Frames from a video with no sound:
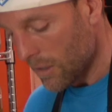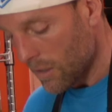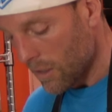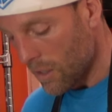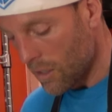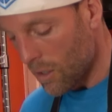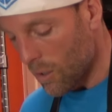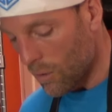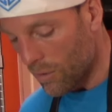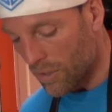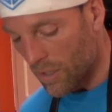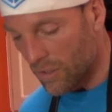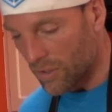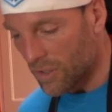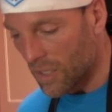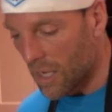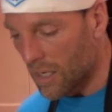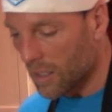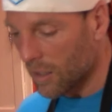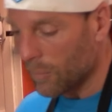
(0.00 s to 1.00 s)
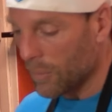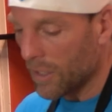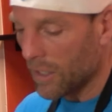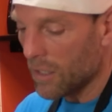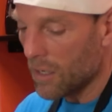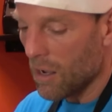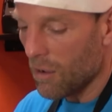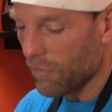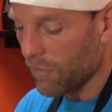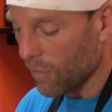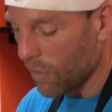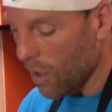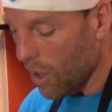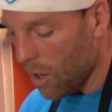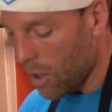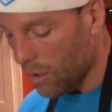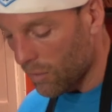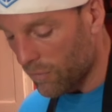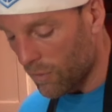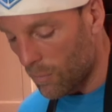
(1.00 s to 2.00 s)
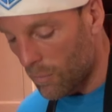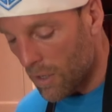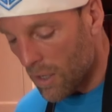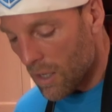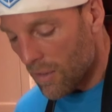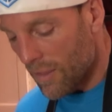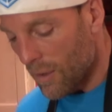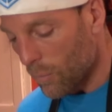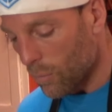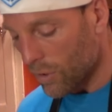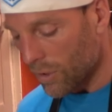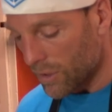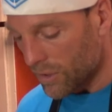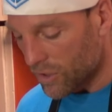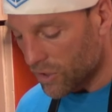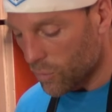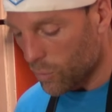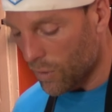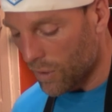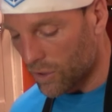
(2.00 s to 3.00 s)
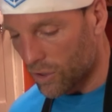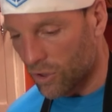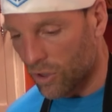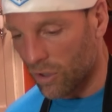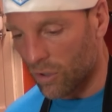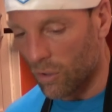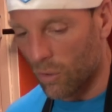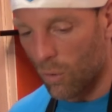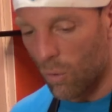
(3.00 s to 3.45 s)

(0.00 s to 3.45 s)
You know, there's not going to be enough for all of them. Then we're going to switch to the